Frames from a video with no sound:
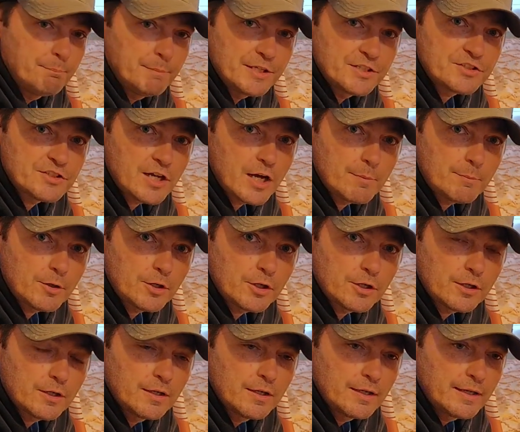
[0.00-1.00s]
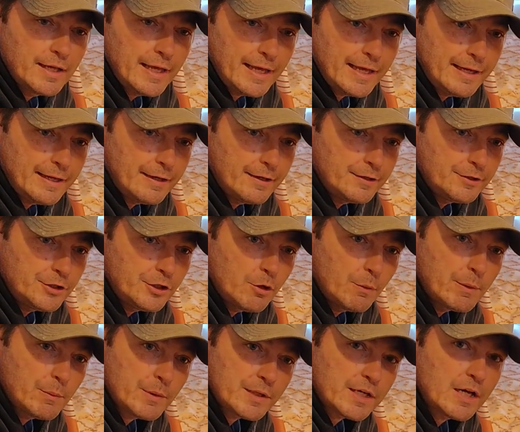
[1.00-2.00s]
midsummer and
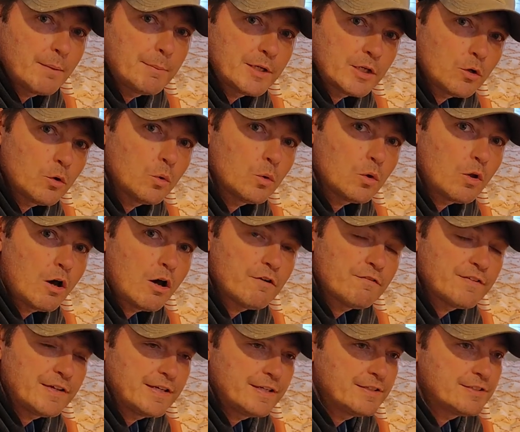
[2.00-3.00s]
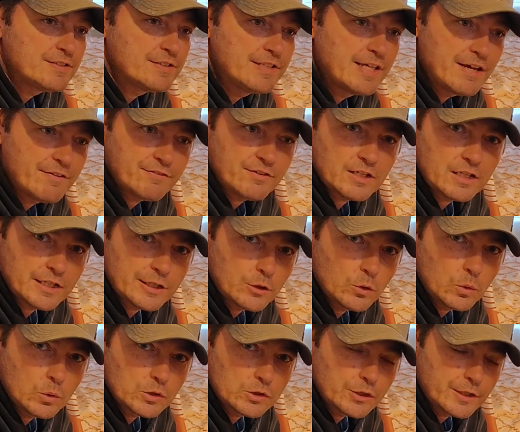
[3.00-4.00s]
we want to come in and cool off, it is definitely
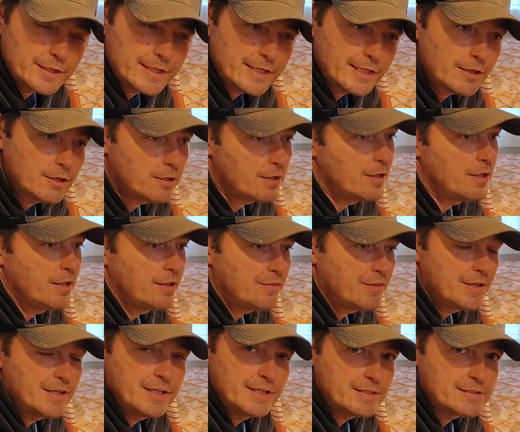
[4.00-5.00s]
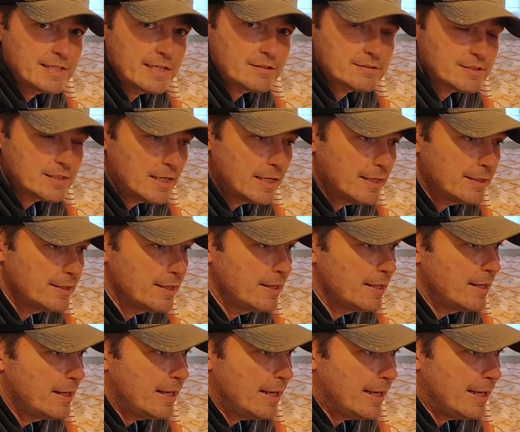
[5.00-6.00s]
cooler in here than it is outside,
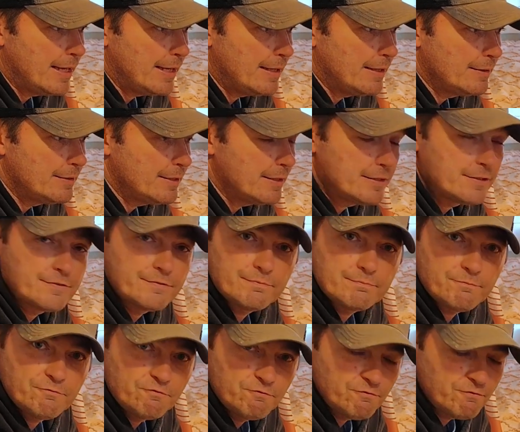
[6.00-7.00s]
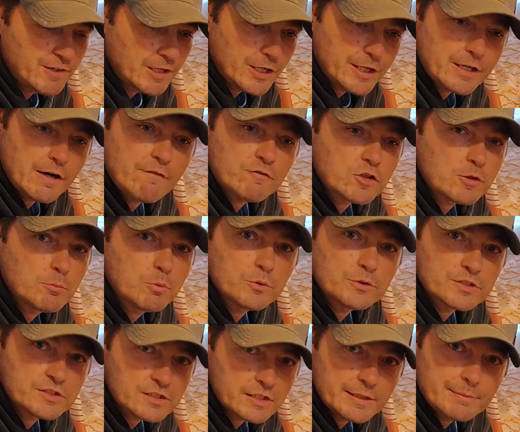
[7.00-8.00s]
and it's very comfortable
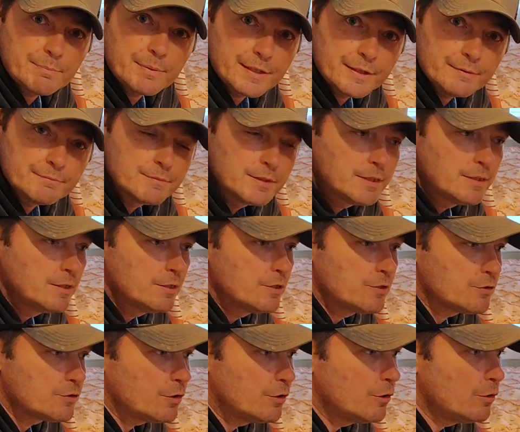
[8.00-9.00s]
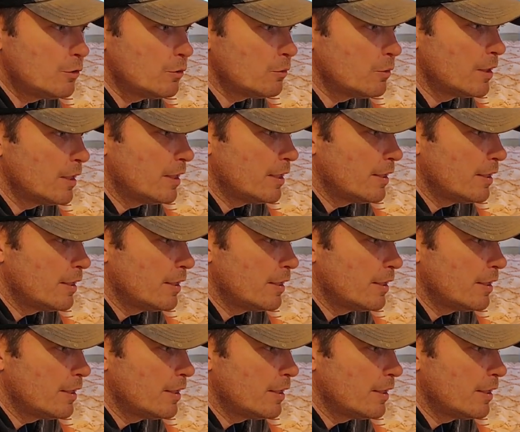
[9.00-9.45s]
to sleep in. So